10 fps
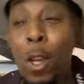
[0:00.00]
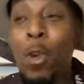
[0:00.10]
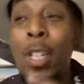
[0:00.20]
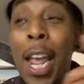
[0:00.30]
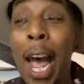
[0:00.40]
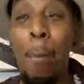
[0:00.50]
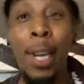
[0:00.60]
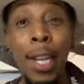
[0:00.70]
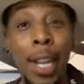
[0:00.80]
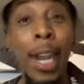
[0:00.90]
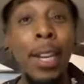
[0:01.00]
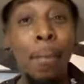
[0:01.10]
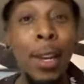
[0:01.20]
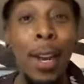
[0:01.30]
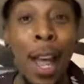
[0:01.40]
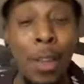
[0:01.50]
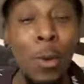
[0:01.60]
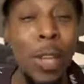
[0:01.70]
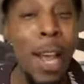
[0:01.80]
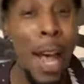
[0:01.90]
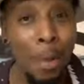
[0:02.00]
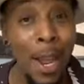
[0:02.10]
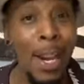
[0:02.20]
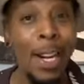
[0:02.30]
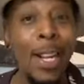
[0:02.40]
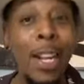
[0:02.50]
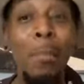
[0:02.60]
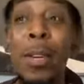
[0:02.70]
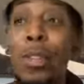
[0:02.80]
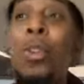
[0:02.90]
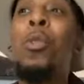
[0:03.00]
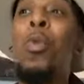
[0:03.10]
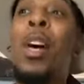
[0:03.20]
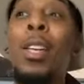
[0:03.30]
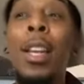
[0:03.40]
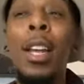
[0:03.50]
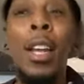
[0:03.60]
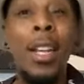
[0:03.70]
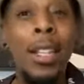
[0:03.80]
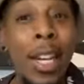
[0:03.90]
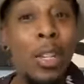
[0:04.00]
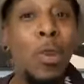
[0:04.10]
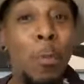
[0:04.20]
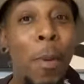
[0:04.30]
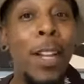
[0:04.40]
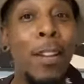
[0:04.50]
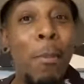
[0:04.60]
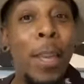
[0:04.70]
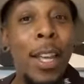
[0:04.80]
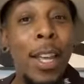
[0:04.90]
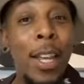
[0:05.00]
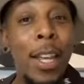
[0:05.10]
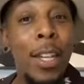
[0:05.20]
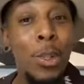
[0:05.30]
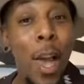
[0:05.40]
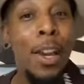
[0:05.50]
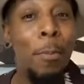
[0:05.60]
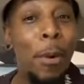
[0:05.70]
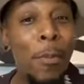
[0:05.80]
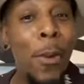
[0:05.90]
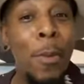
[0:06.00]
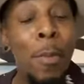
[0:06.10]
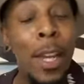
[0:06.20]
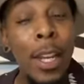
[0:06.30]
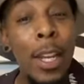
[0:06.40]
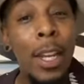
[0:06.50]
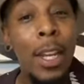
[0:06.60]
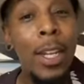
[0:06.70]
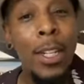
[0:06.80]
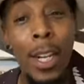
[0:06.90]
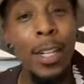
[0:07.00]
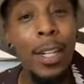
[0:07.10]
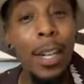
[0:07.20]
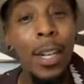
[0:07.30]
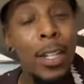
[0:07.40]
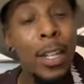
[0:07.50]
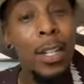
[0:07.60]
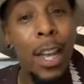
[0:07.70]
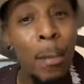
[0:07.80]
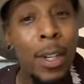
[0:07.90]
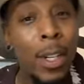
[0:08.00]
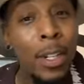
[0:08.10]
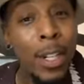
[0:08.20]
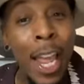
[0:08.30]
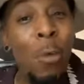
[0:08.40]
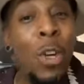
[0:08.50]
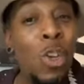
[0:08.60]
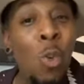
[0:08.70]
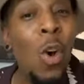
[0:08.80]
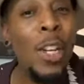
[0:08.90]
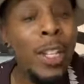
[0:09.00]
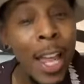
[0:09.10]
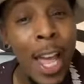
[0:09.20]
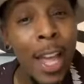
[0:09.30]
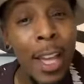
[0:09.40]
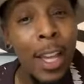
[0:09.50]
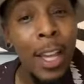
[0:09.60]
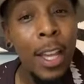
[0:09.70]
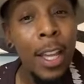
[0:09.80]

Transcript: you say I'm in the kingdom and you say I'm not in the kingdom, but you're the one disrespecting me, trying to provoke me, just just come just saying what you want to say,